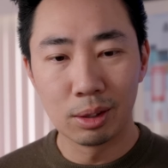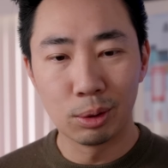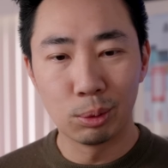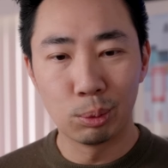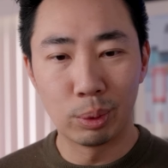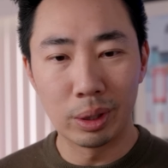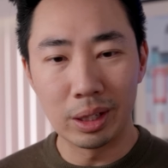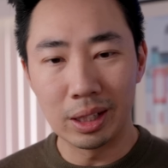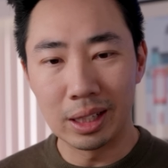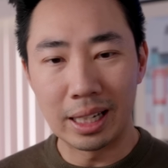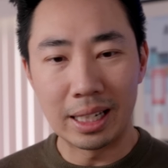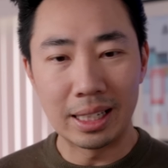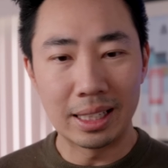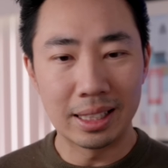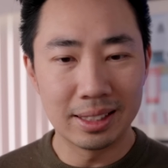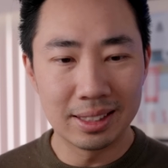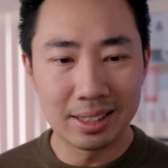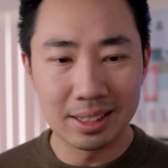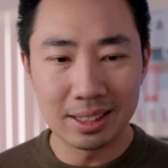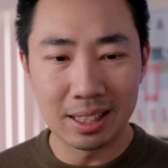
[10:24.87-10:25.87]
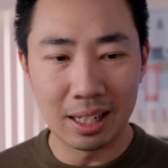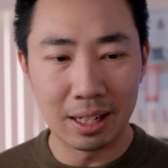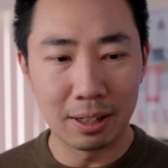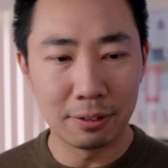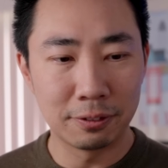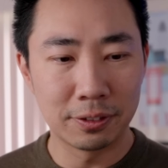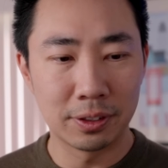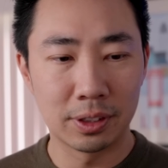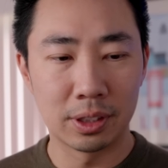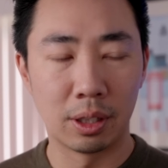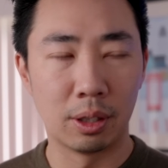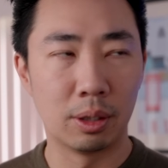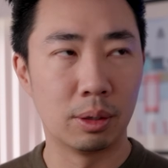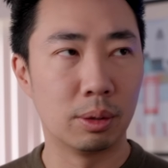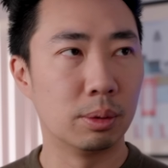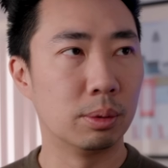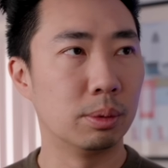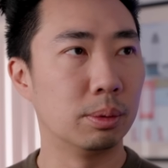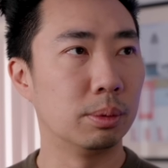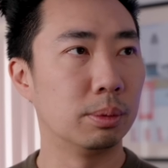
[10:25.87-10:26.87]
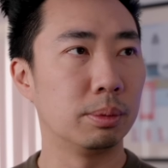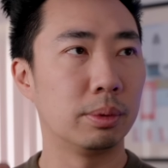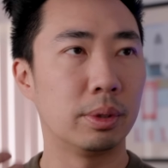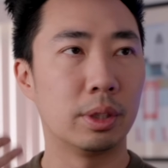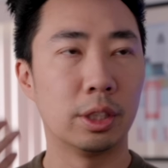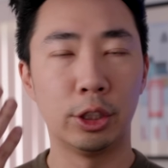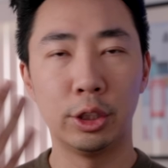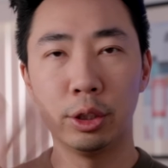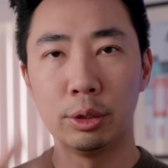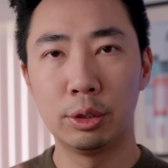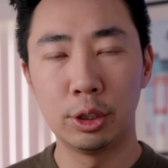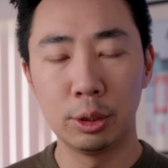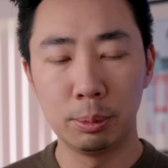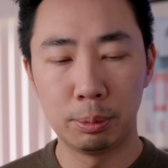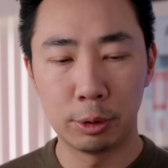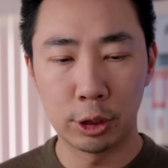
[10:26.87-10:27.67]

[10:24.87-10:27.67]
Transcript: related stuff. So the YouTube